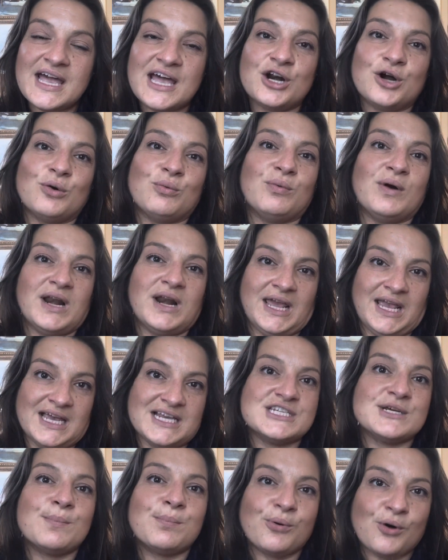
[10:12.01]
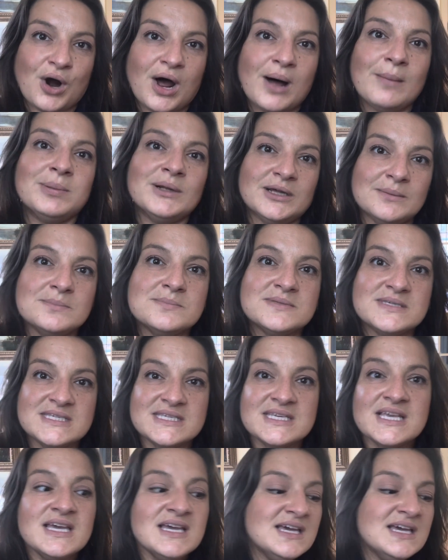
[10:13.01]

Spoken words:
and are running into problems